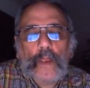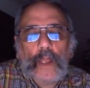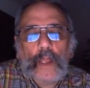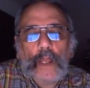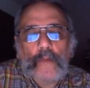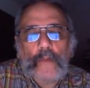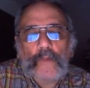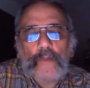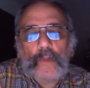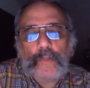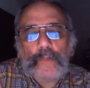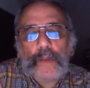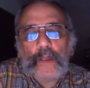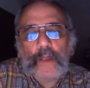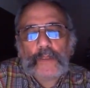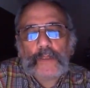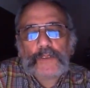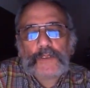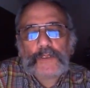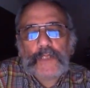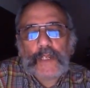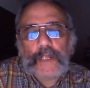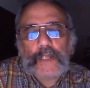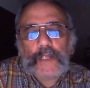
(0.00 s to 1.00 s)
Over the
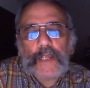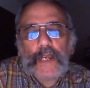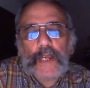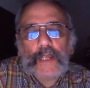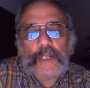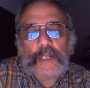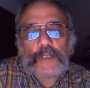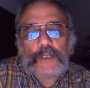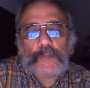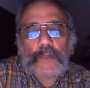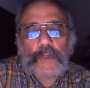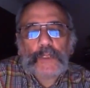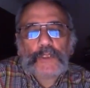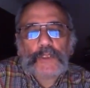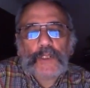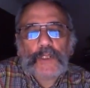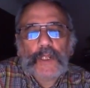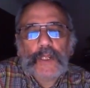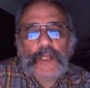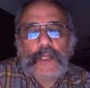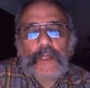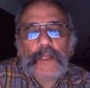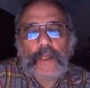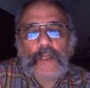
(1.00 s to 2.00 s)
past decade
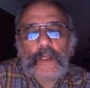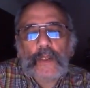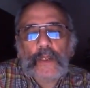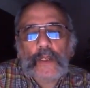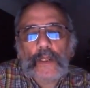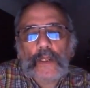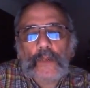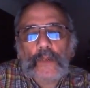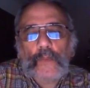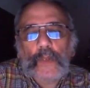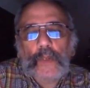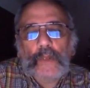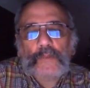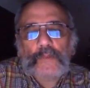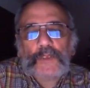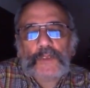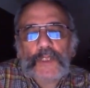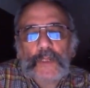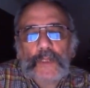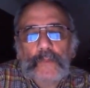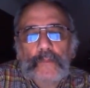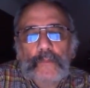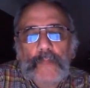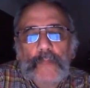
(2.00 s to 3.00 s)
especially, we have
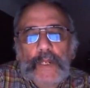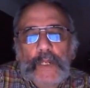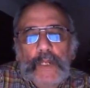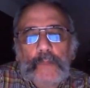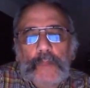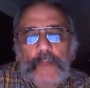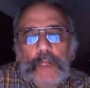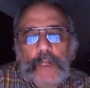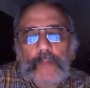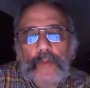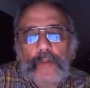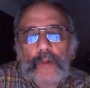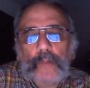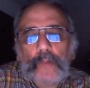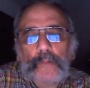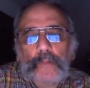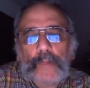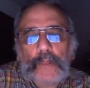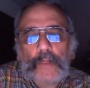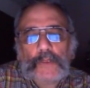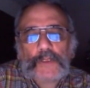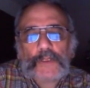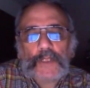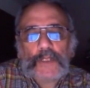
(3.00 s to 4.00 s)
seen many people on
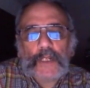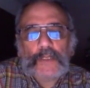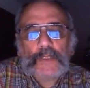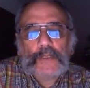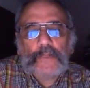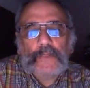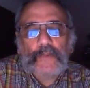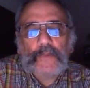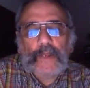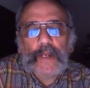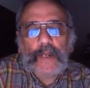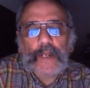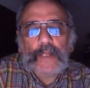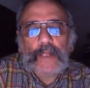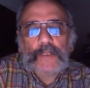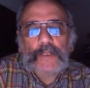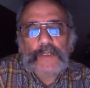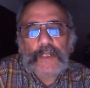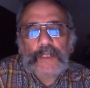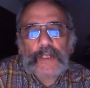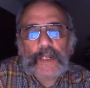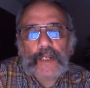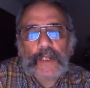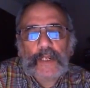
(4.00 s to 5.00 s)
both sides of the
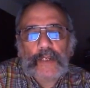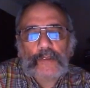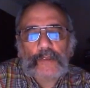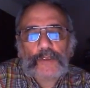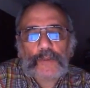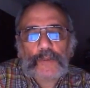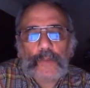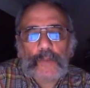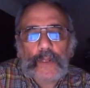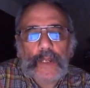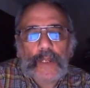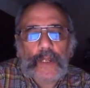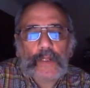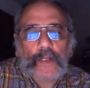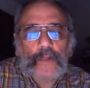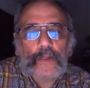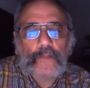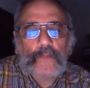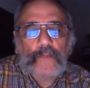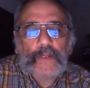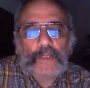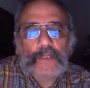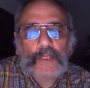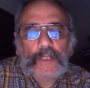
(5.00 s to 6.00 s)
Atlantic and elsewhere
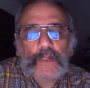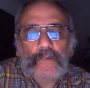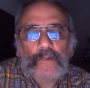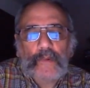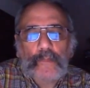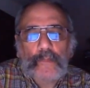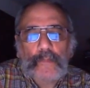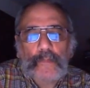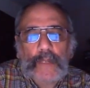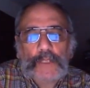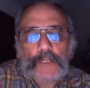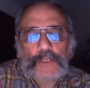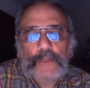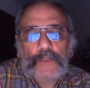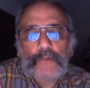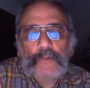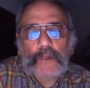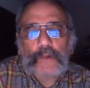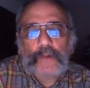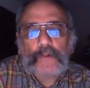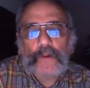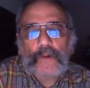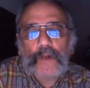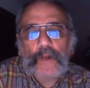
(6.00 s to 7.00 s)
convicted of
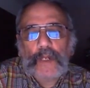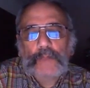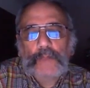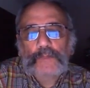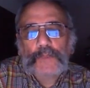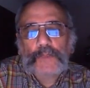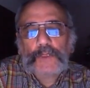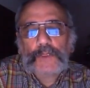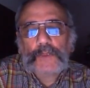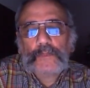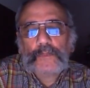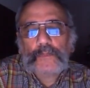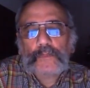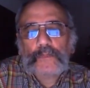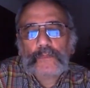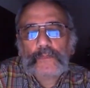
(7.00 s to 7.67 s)
imaginary crimes.